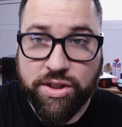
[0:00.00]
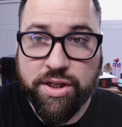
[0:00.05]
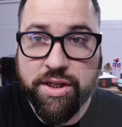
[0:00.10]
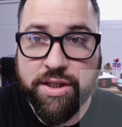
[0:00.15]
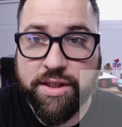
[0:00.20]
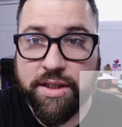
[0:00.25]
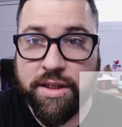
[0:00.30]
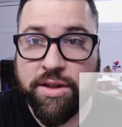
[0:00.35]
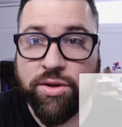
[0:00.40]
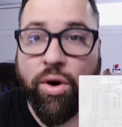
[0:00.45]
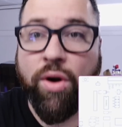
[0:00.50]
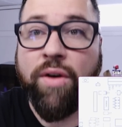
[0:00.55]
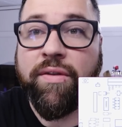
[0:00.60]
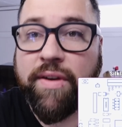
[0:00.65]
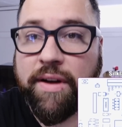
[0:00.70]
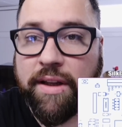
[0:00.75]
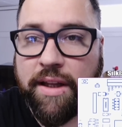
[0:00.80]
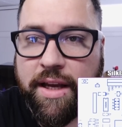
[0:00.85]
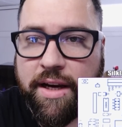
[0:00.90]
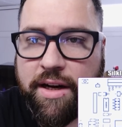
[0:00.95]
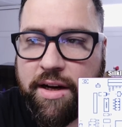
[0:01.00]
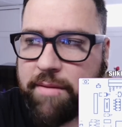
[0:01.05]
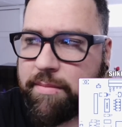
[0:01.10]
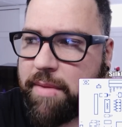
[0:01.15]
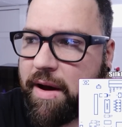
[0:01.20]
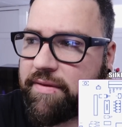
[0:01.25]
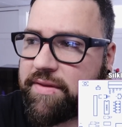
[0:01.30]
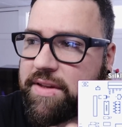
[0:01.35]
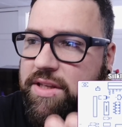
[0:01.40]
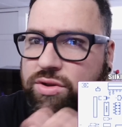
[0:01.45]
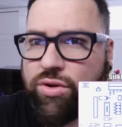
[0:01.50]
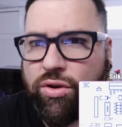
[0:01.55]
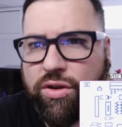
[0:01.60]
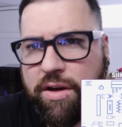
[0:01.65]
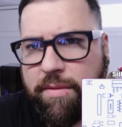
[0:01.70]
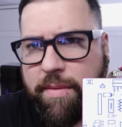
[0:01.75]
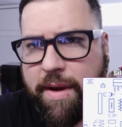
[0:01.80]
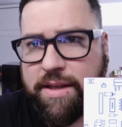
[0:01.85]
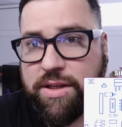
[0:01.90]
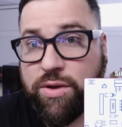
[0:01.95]
is just an overlayer above the
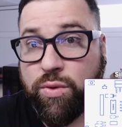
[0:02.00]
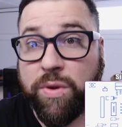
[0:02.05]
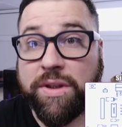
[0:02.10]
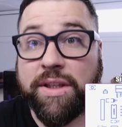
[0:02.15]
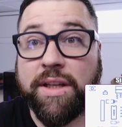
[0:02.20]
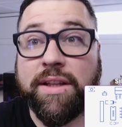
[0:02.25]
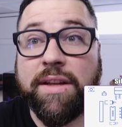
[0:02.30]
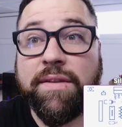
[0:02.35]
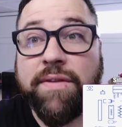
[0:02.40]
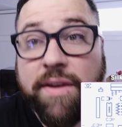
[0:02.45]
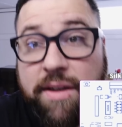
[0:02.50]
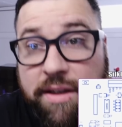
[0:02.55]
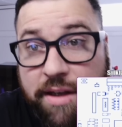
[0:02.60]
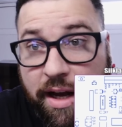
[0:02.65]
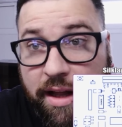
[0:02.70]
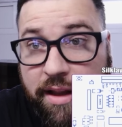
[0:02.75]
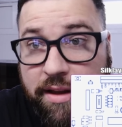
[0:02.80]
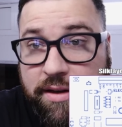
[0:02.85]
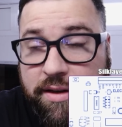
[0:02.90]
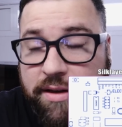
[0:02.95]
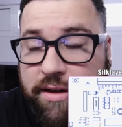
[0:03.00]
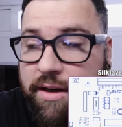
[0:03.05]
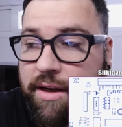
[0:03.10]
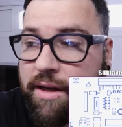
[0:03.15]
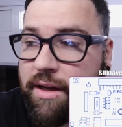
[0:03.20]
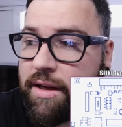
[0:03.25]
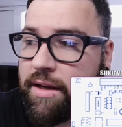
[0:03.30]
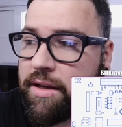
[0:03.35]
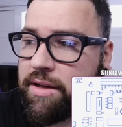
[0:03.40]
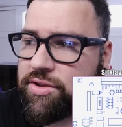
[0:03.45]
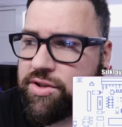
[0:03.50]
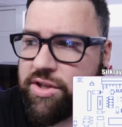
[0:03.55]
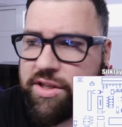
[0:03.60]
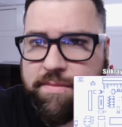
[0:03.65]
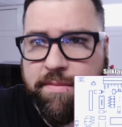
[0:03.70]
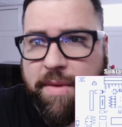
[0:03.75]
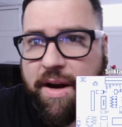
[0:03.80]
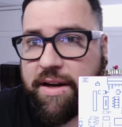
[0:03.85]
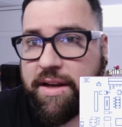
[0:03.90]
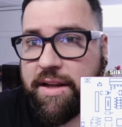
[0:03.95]
solder mask with a different color,
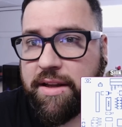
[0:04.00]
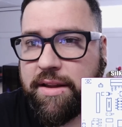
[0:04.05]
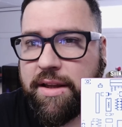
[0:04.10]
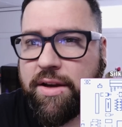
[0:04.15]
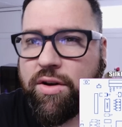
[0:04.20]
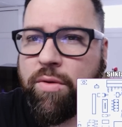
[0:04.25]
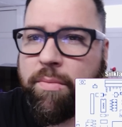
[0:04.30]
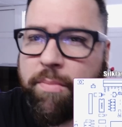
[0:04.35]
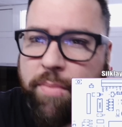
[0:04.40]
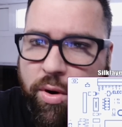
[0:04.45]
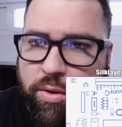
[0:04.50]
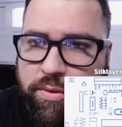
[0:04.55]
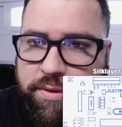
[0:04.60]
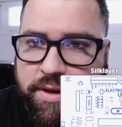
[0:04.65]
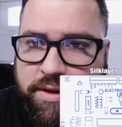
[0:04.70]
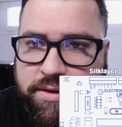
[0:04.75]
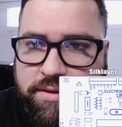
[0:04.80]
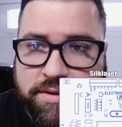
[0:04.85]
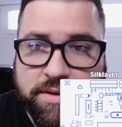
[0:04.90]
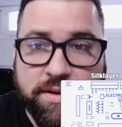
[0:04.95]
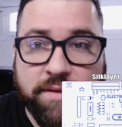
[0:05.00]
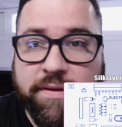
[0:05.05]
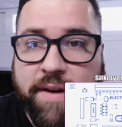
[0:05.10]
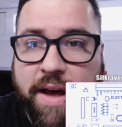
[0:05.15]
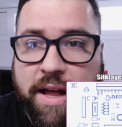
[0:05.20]
just marking the components, the